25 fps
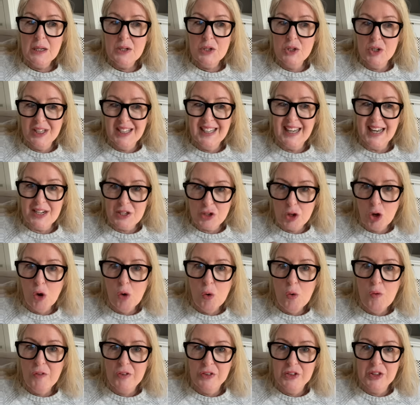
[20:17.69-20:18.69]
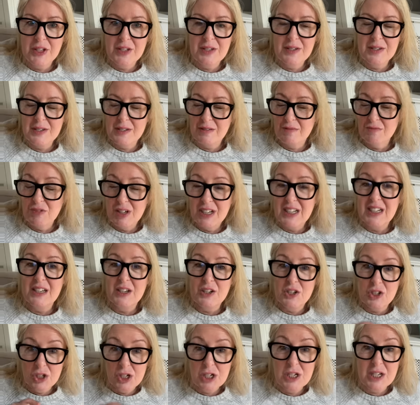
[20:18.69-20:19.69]
to get over this really
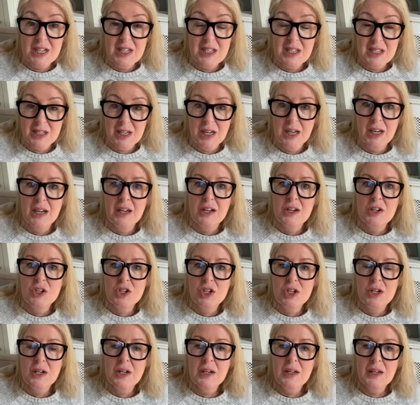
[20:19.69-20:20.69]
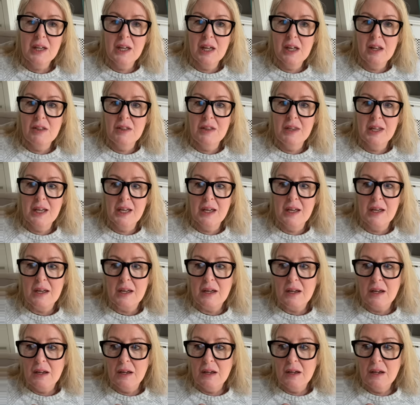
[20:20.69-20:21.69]
shitty stage in the